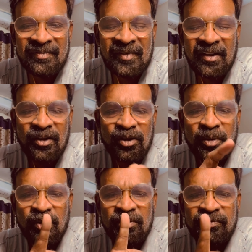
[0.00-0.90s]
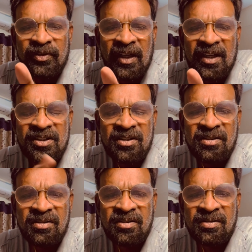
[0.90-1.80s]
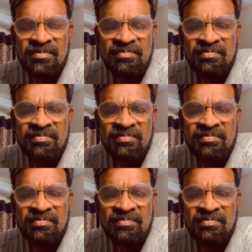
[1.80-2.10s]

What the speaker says: I talked about financials,